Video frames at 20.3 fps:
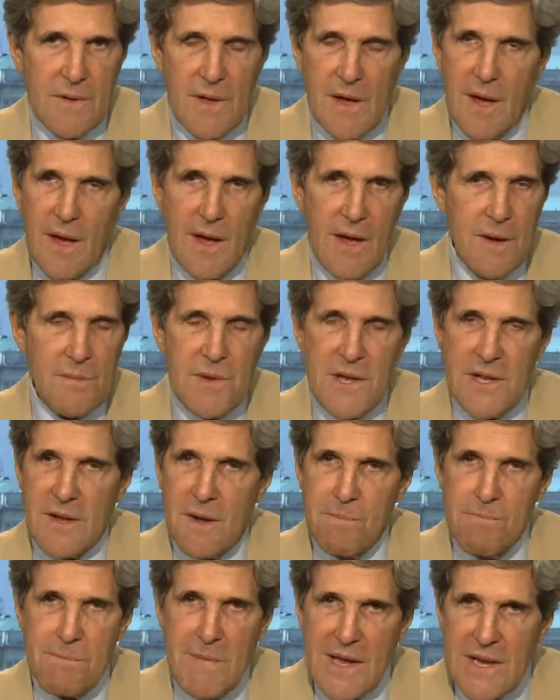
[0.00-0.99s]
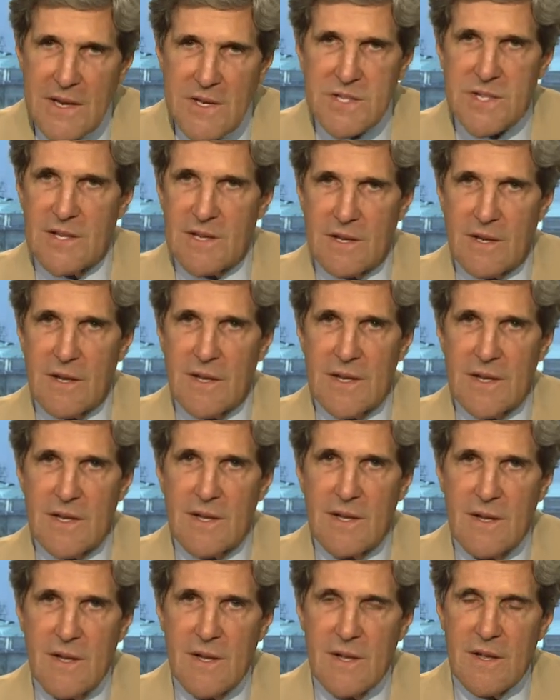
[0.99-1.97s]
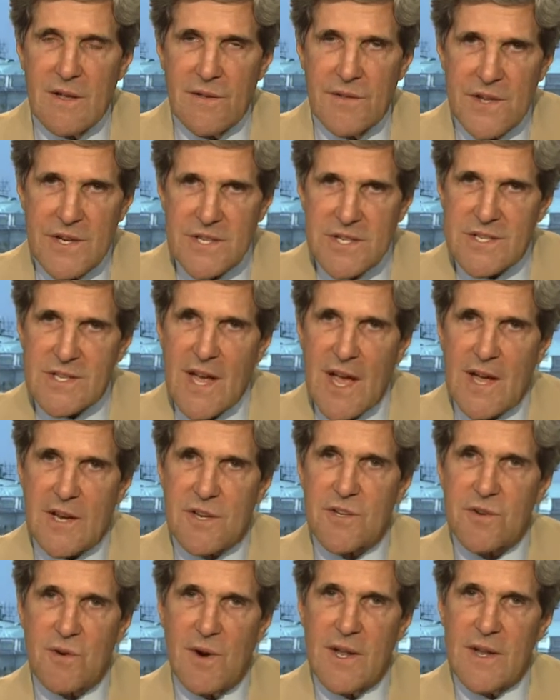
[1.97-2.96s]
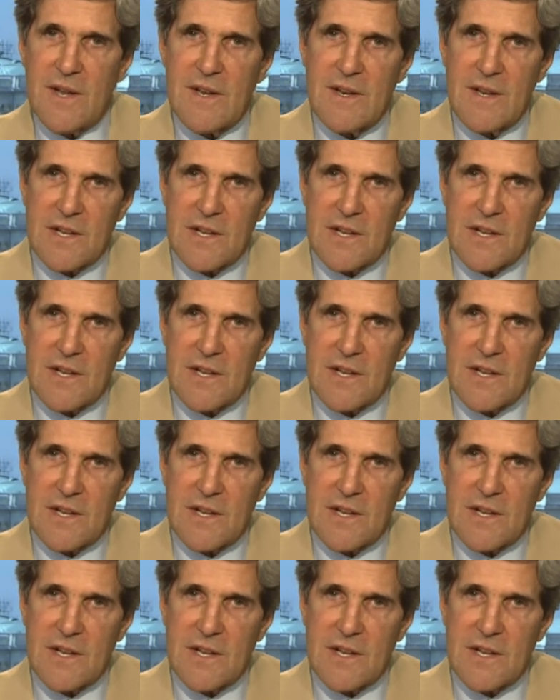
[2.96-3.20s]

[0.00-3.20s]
amazingly, this tax credit